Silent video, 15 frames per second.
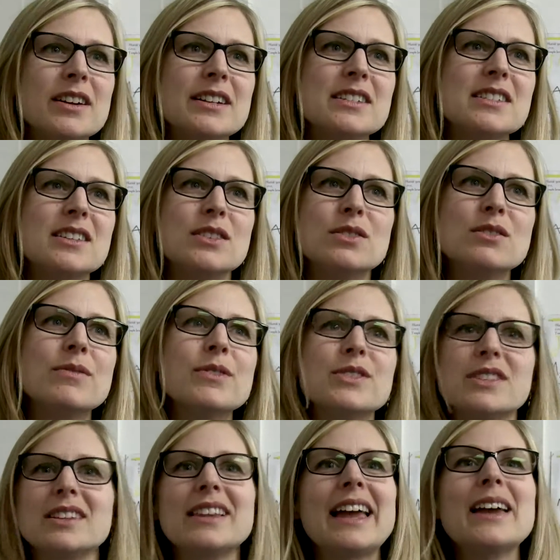Art is a
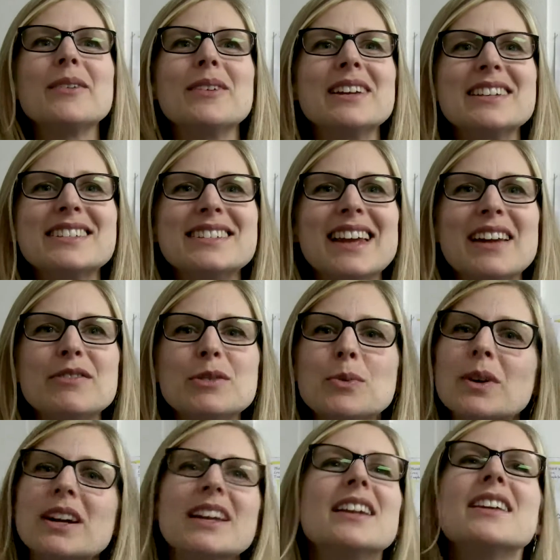universal language.
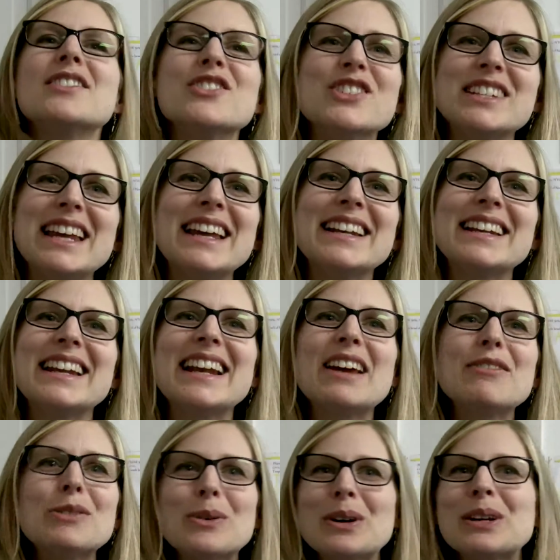Everyone can understand it.
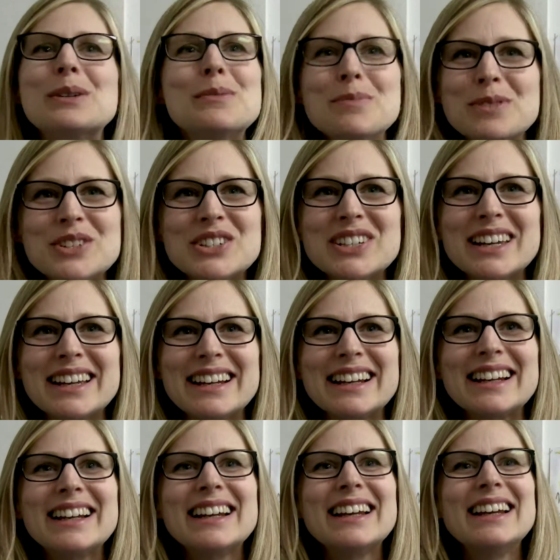Everyone can appreciate it.